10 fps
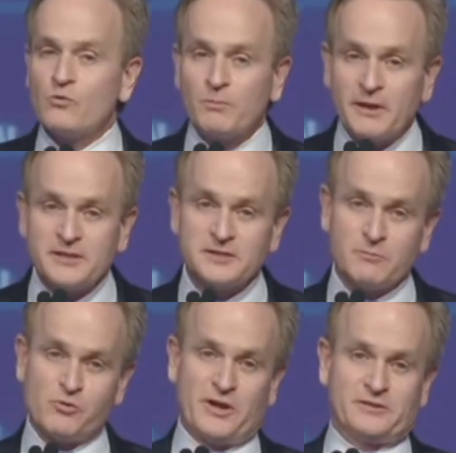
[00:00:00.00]
are
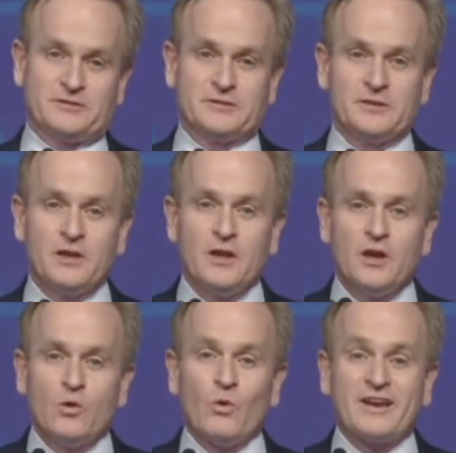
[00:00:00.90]
replacing bricks,
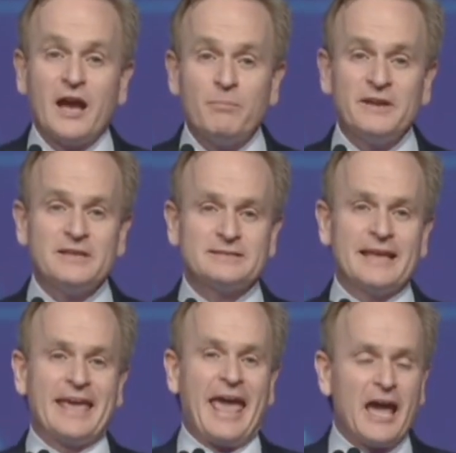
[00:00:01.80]
where companies
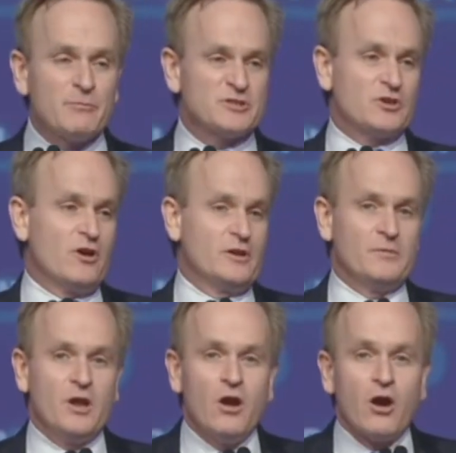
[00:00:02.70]
like Amazon